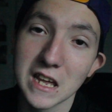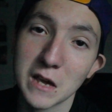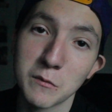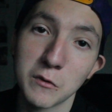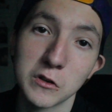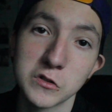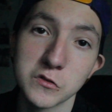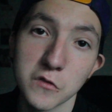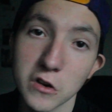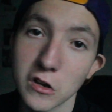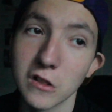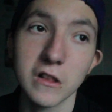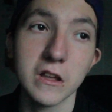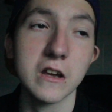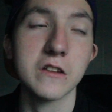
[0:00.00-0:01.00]
I post
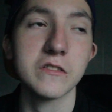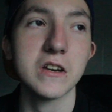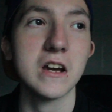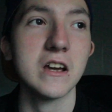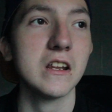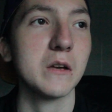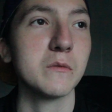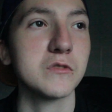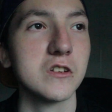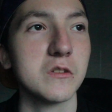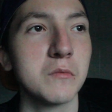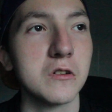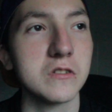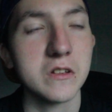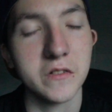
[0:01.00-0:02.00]
regularly on that. I'm trying
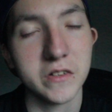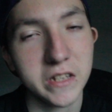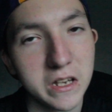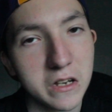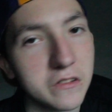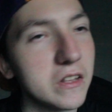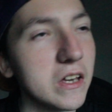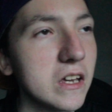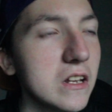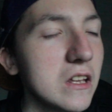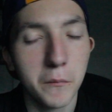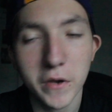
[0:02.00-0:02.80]
to post every day on that.